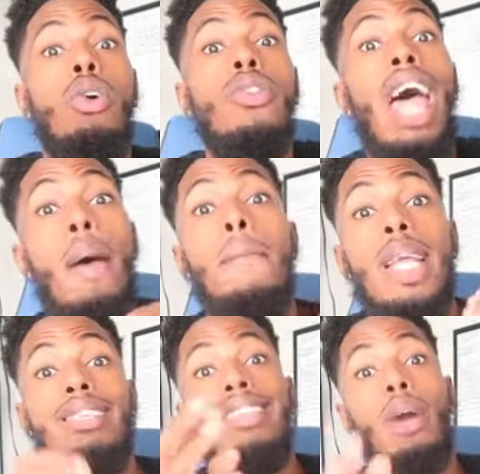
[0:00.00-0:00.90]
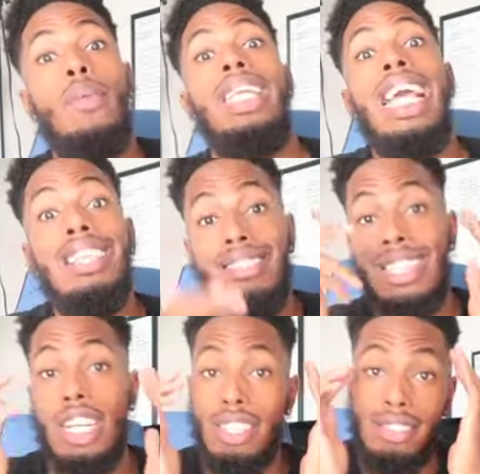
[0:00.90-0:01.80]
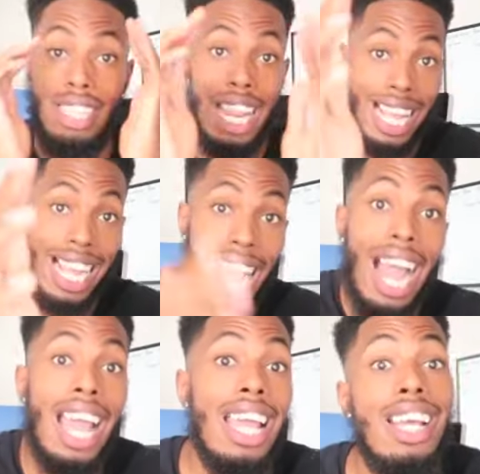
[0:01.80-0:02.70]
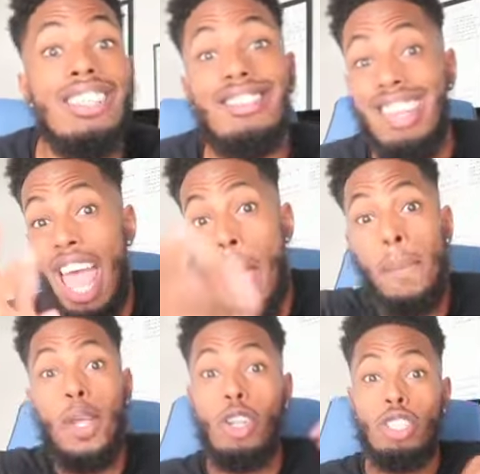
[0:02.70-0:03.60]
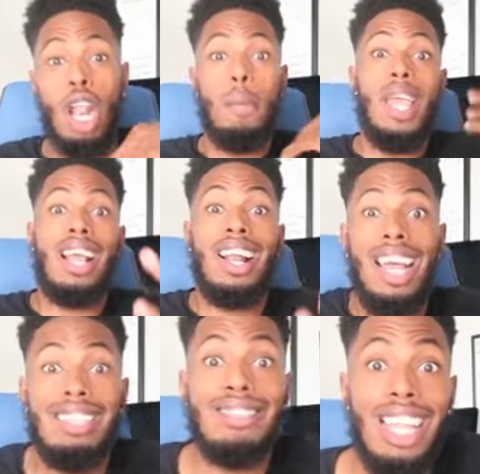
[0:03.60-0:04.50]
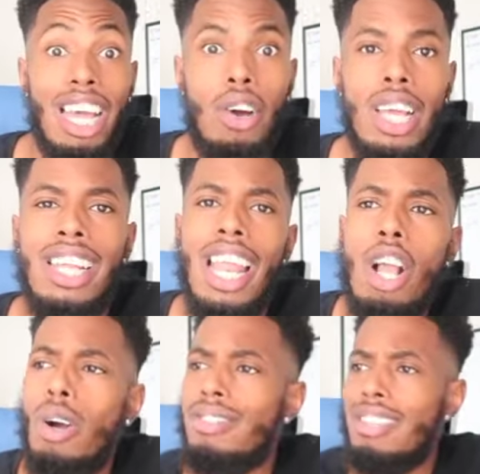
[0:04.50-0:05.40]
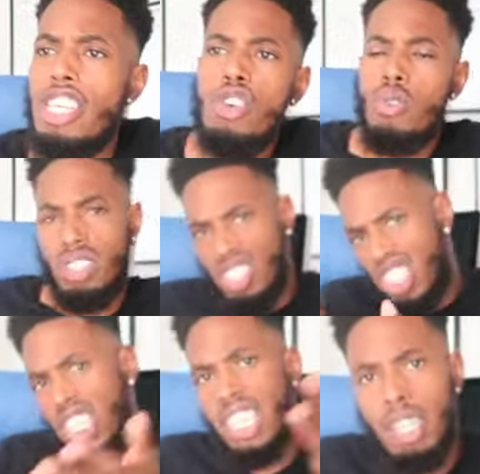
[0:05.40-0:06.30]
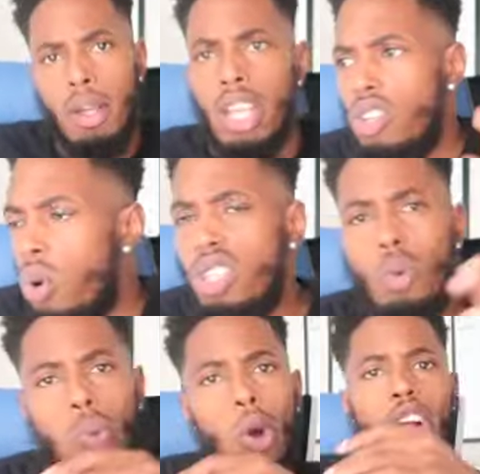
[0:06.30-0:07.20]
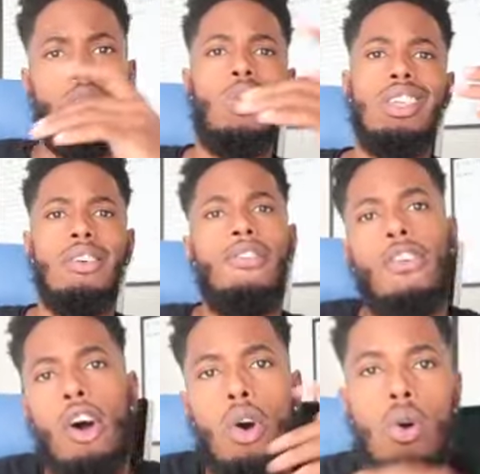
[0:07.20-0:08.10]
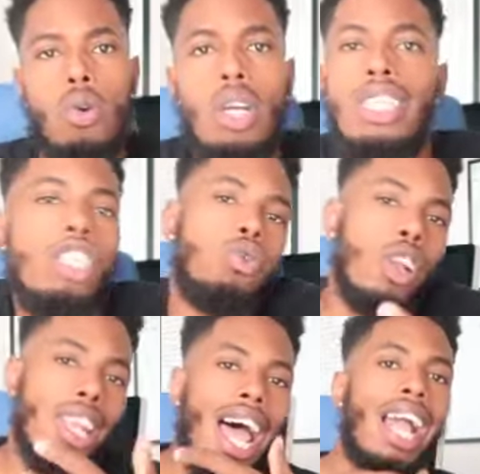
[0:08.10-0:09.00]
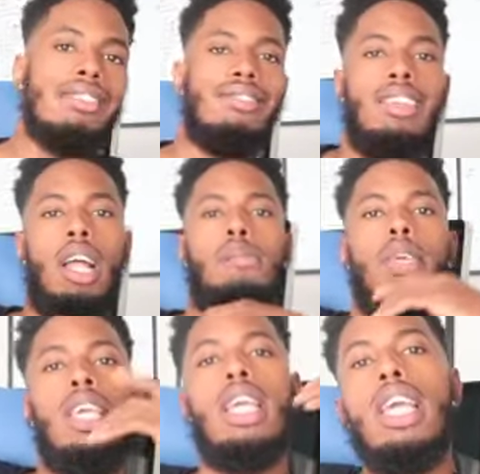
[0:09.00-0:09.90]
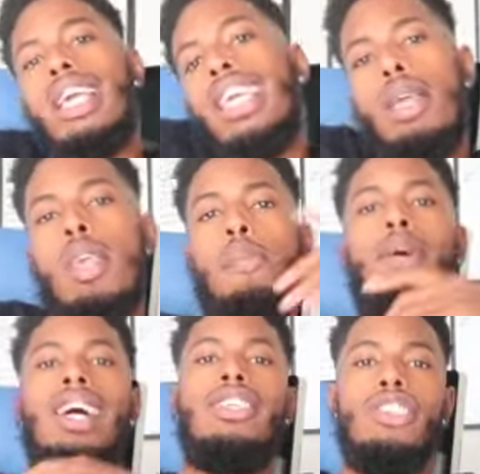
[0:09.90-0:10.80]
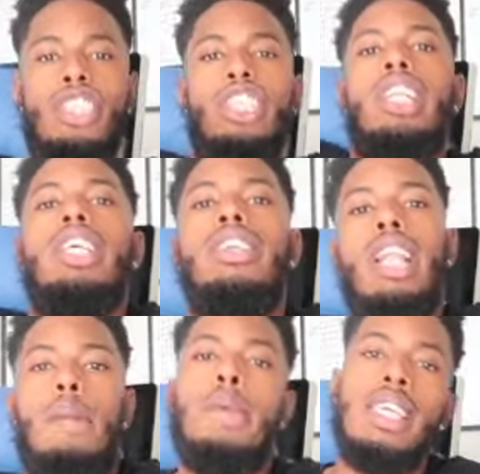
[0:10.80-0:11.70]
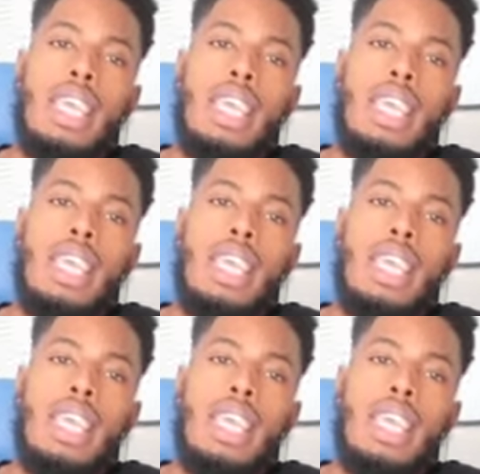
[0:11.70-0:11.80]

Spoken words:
So that means that when they sit there and see that guy snapping or trying to be a class clown, they're gonna see you chilling, doing your work on your phone, just relax, you know what I mean? Keep your posture chilling, you know what I mean?